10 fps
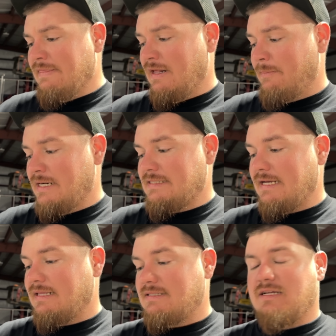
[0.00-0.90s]
then I'm gonna take
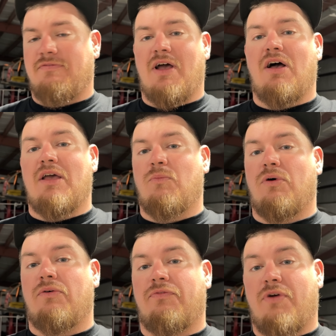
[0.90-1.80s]
this diff out and
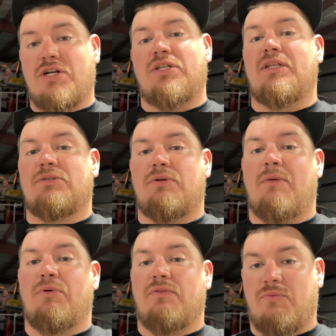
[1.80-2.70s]
we'll freshen this one
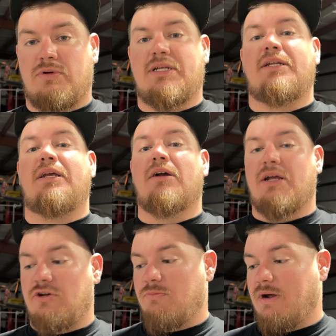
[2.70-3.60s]
up with a 410 gear
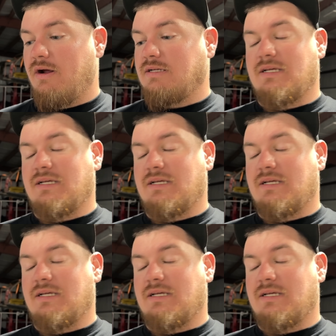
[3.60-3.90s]
and new bearings,